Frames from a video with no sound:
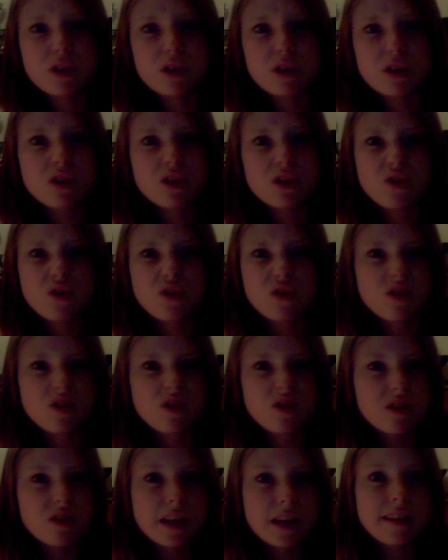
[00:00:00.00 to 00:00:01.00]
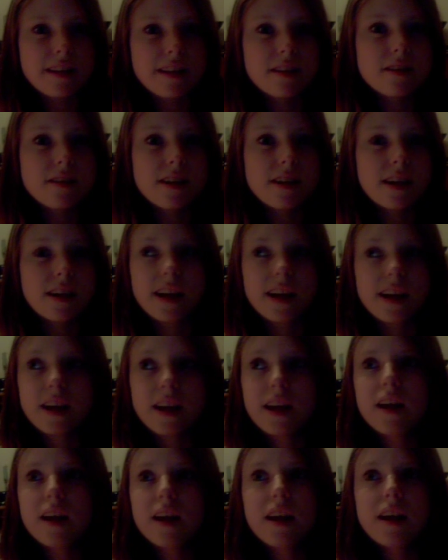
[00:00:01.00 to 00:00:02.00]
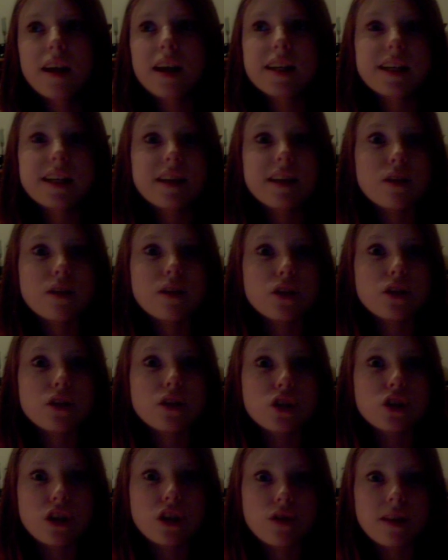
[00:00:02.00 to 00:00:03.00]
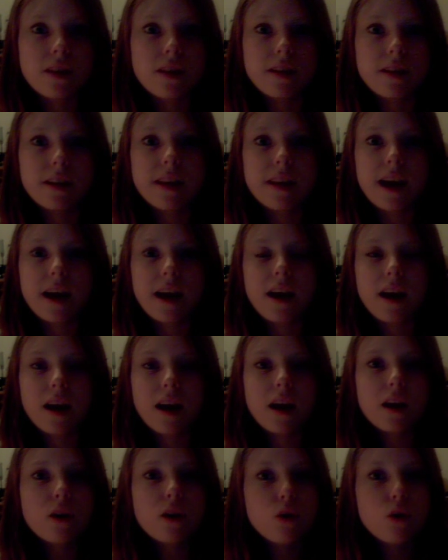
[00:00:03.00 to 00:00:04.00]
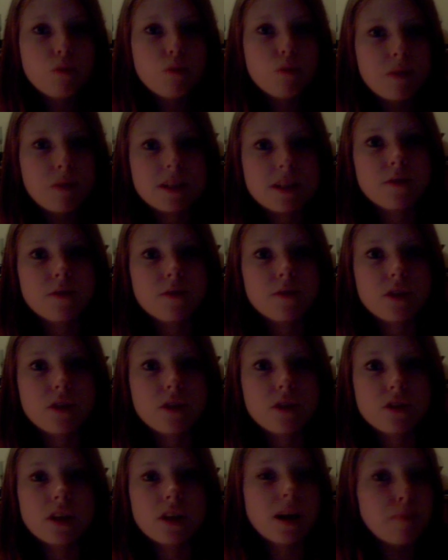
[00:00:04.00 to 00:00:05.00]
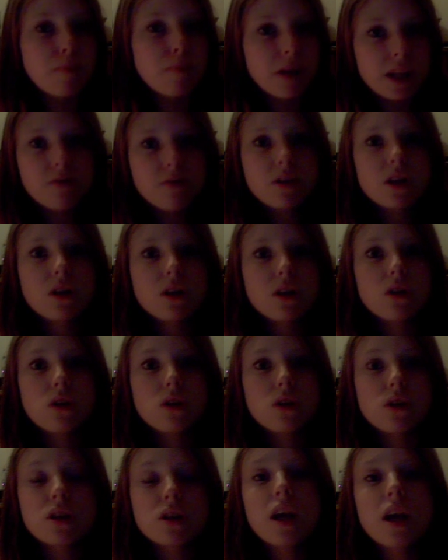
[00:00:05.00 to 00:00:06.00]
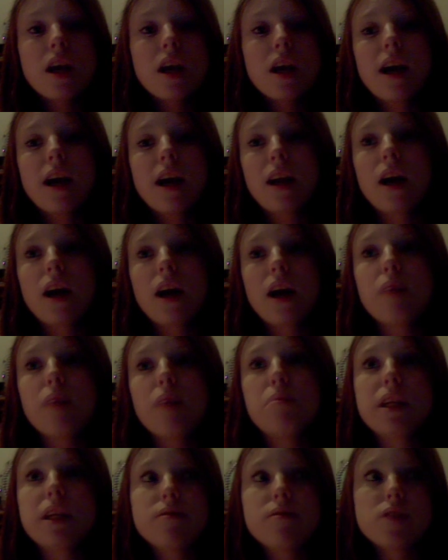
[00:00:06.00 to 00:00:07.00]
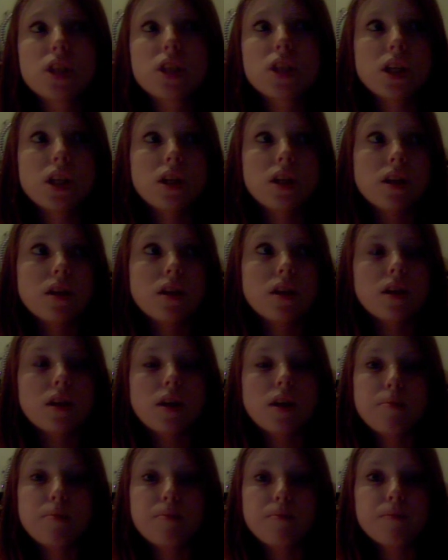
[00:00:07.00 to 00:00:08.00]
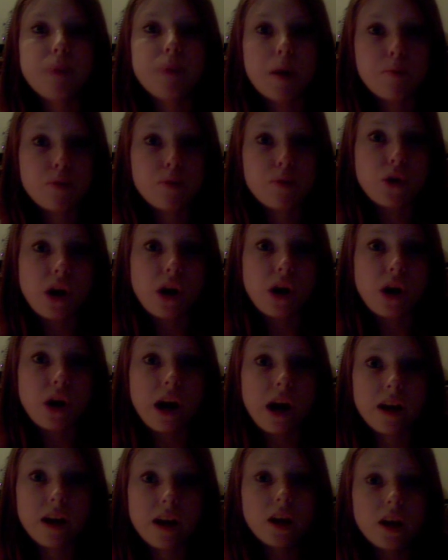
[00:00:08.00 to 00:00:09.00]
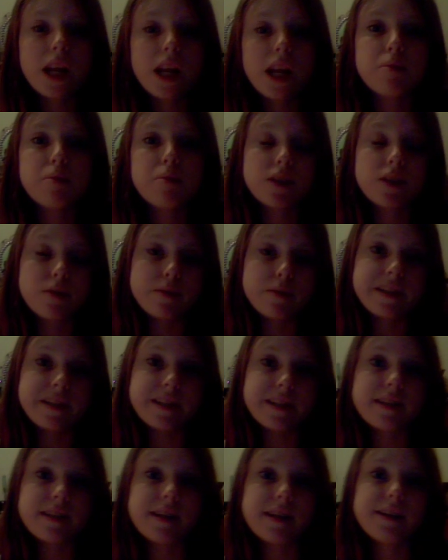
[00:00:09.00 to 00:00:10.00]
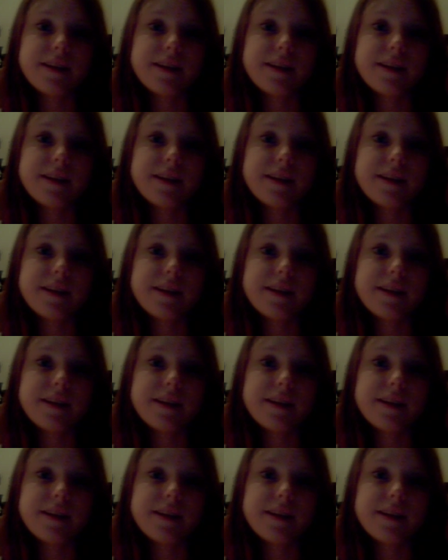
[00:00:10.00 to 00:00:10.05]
or the sins, and I didn't go to church or anything like that. I called myself Christian, and I believed in God, and I believed in my prayer, and I believed He was listening.